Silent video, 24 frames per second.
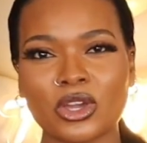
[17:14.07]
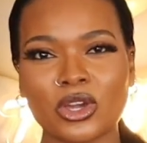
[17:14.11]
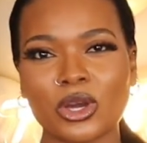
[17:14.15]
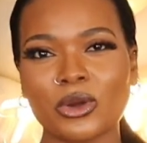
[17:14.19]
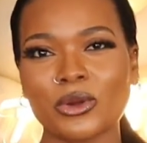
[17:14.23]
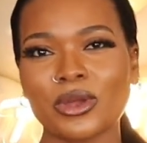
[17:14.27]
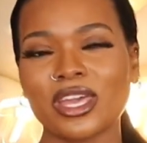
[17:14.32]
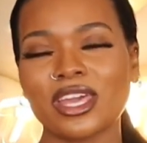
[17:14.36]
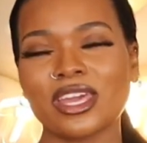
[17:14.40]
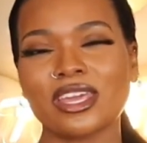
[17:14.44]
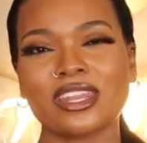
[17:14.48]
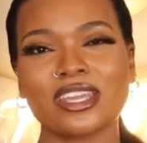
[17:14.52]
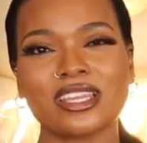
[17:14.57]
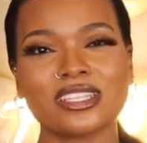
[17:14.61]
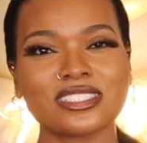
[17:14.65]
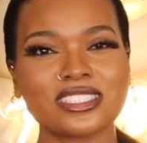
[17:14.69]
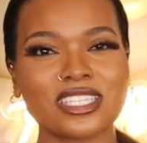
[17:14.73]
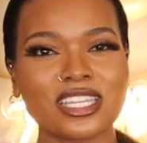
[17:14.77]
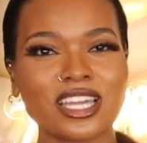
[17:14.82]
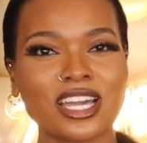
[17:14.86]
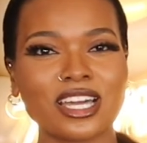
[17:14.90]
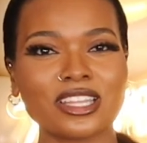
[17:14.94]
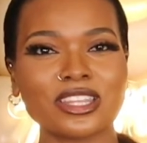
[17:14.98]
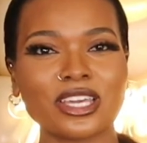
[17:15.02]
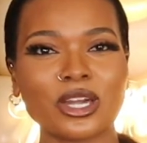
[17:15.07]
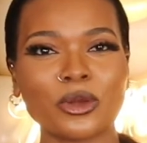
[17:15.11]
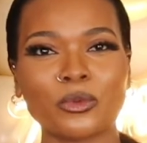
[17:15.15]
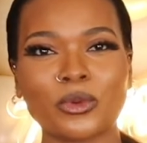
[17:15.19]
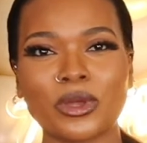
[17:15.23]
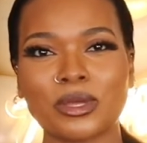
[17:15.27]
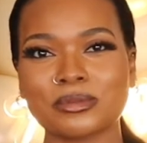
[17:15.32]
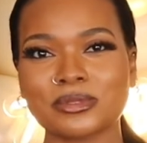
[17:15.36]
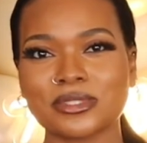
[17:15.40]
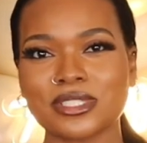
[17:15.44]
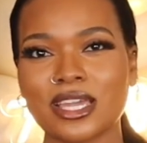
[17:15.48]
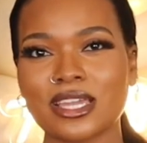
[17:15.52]
go ahead and check out that
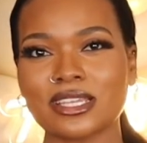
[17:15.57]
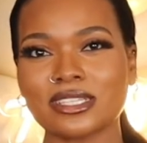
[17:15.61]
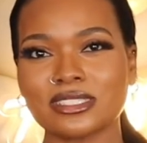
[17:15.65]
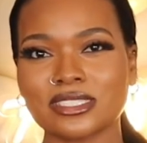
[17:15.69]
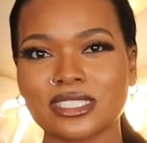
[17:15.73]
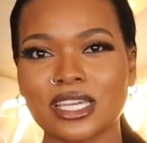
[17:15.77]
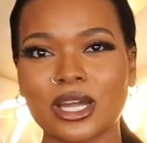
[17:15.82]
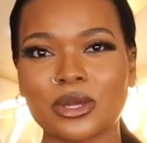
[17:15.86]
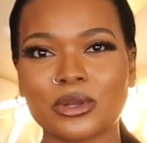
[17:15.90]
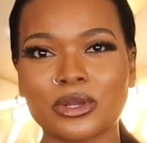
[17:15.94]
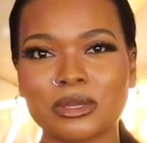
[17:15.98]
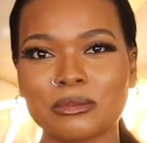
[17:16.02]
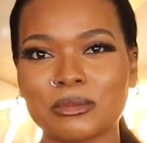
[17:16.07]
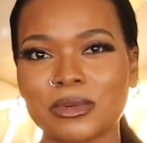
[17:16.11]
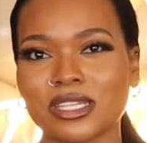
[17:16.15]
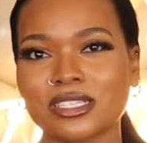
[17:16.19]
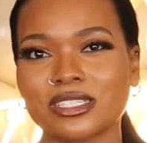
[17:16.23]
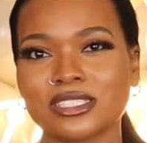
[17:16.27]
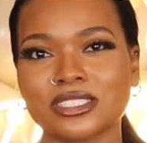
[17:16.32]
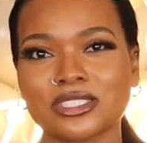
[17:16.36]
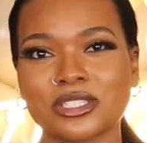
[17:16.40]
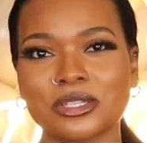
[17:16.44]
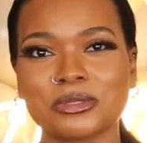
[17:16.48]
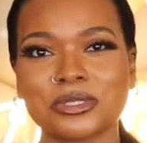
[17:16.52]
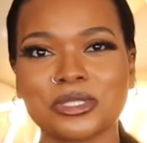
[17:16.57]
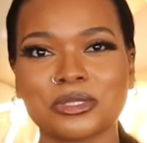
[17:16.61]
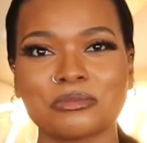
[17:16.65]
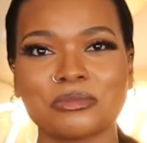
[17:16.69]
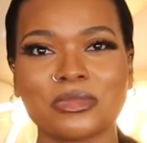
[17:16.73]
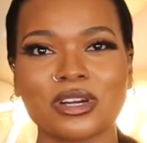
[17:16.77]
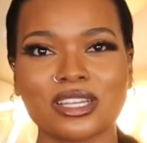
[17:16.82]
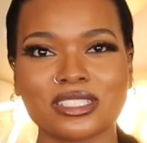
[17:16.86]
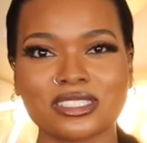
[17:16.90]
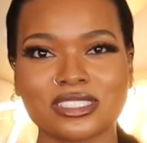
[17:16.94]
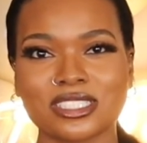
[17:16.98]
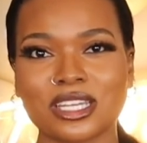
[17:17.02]
website down in my description
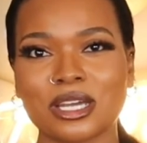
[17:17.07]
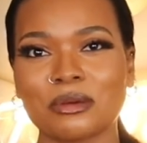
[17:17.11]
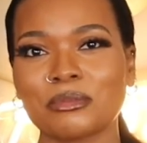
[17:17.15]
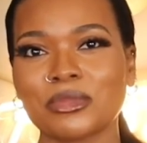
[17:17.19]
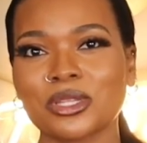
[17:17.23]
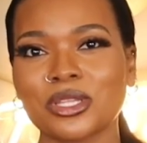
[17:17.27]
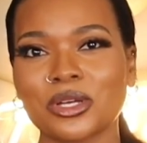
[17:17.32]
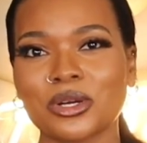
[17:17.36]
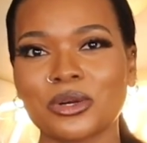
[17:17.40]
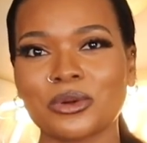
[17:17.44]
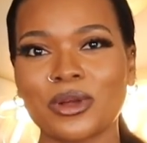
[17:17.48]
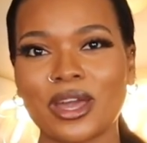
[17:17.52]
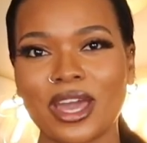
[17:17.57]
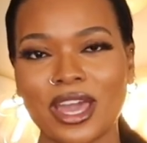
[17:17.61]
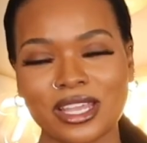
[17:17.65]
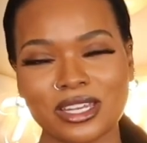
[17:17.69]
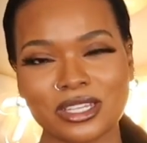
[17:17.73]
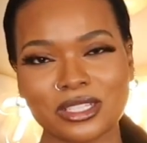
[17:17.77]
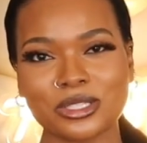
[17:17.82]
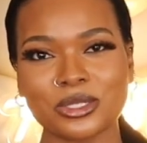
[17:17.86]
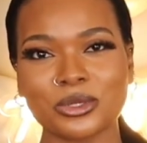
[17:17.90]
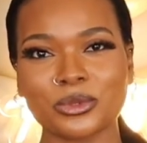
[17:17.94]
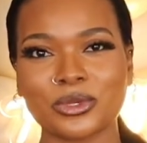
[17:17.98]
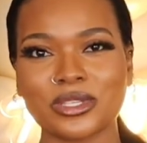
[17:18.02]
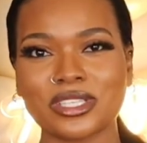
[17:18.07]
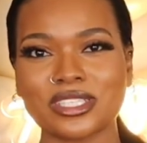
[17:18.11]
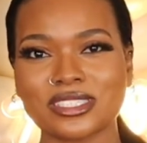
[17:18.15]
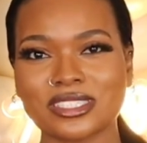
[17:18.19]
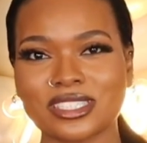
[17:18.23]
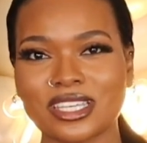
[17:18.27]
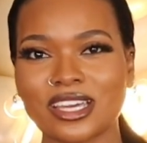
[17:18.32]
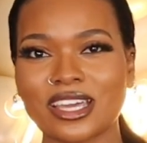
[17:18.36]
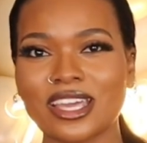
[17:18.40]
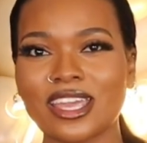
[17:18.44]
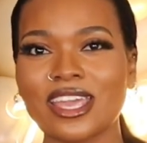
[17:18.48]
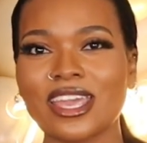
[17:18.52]
box down below, Ana
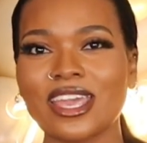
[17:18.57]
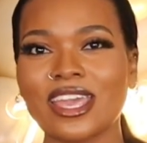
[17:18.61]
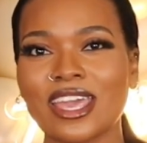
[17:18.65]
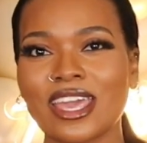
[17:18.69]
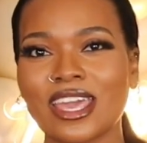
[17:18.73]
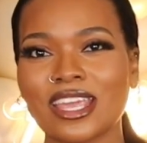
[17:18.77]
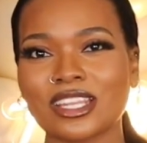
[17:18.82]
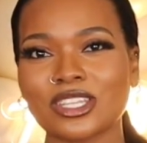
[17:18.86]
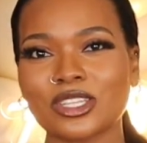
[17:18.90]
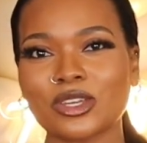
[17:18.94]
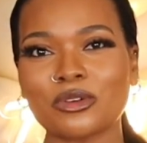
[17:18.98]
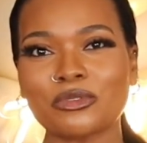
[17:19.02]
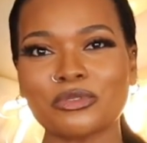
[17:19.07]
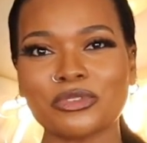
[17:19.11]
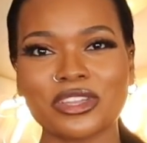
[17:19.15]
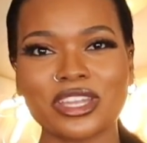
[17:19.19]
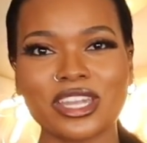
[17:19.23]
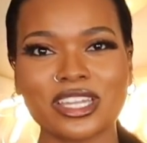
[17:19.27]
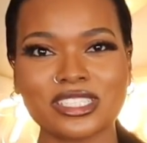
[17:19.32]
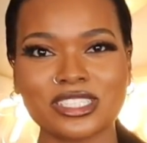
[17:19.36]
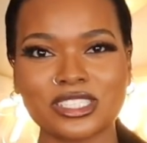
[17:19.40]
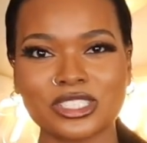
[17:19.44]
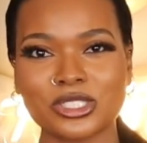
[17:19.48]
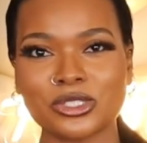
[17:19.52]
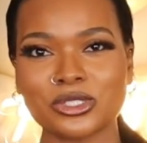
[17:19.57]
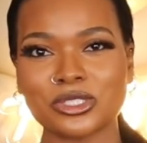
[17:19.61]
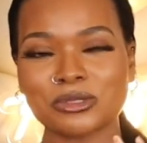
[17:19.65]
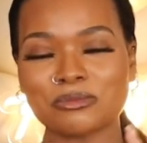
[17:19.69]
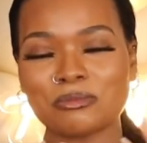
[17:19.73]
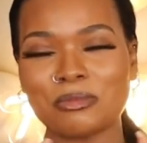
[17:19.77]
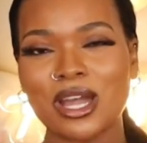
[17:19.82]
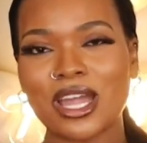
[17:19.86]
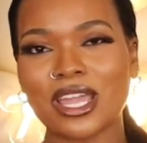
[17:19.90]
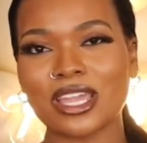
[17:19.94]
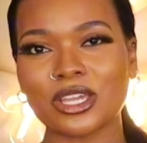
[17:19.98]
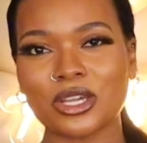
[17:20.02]
Luisa. And don't forget to use
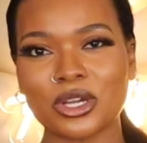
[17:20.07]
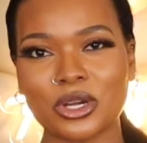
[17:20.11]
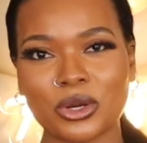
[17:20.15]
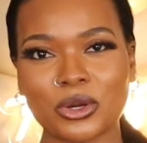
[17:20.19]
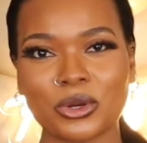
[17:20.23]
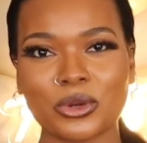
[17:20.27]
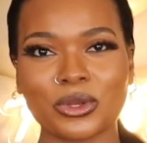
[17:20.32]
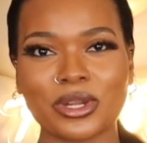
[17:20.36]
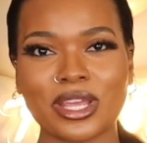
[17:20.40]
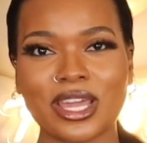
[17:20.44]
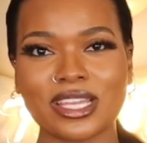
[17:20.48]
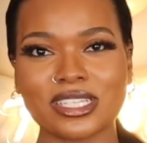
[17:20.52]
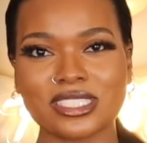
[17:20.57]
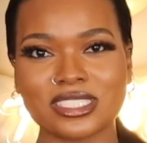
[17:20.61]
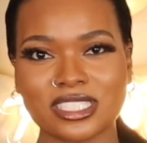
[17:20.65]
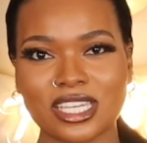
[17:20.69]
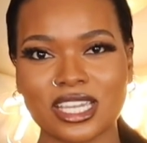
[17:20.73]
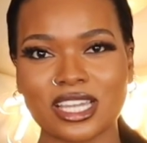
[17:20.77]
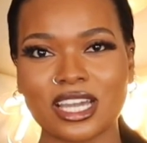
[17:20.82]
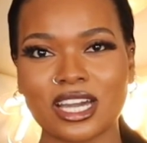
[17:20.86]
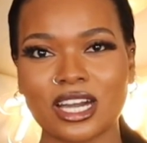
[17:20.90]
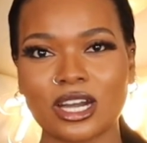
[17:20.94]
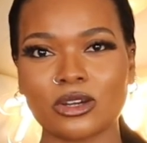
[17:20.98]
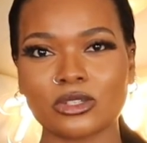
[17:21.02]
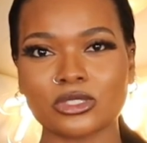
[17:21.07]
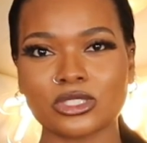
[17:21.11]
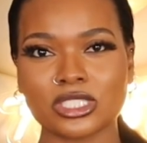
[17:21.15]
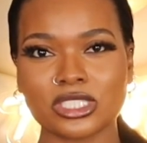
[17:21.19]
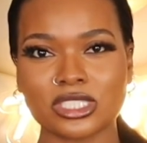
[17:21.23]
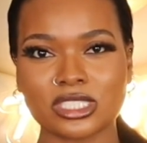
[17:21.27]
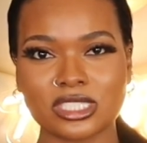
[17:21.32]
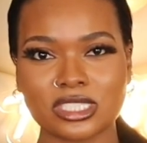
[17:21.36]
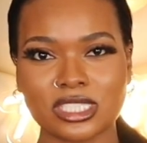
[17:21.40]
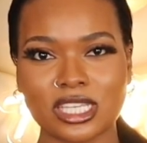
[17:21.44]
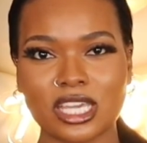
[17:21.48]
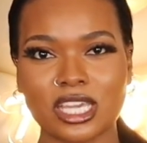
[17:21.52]
my code at checkout
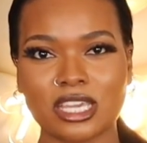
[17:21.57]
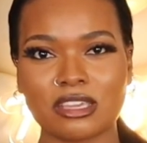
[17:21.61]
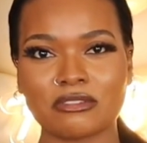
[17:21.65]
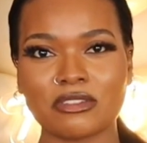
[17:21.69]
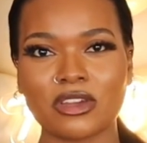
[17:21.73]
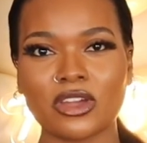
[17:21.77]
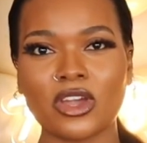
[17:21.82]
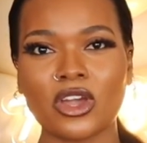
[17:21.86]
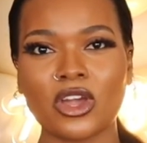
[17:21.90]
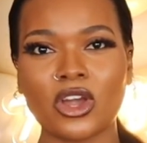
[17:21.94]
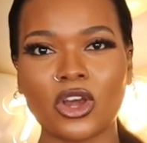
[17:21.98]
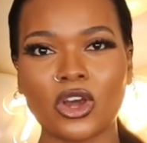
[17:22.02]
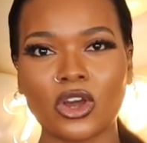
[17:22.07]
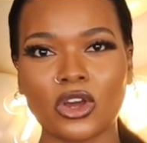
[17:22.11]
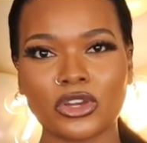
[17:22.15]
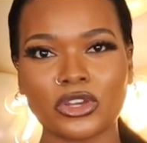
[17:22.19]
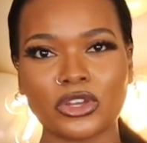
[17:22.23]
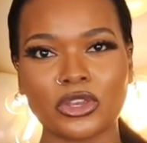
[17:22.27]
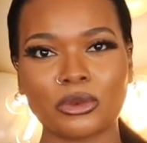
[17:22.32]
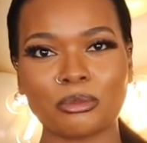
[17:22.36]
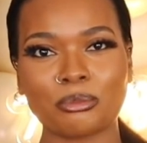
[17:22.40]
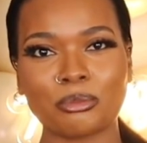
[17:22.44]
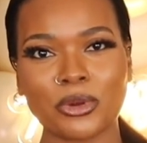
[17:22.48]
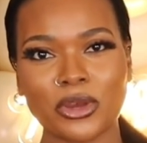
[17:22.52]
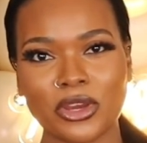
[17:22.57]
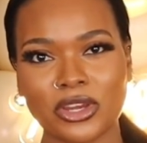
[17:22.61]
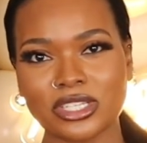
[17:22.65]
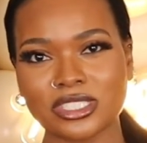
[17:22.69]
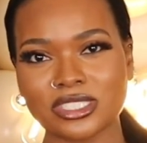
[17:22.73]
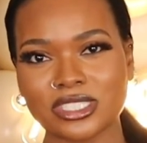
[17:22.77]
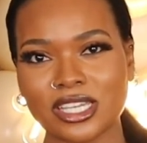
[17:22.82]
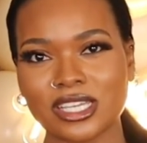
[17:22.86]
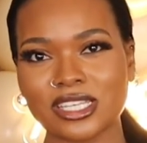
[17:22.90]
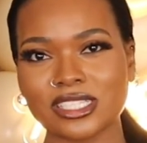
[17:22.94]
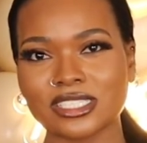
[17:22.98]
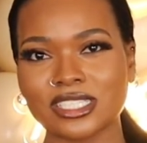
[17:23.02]
to save on your
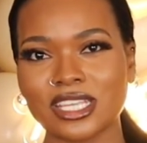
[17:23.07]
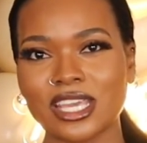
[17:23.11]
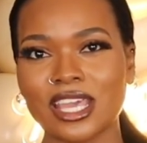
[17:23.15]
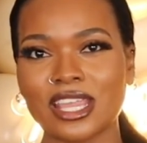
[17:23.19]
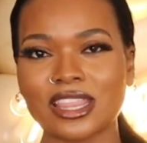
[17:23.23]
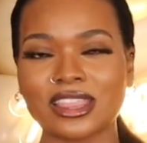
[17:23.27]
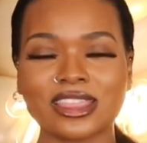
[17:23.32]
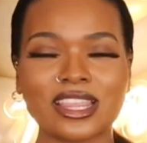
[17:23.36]
purchase.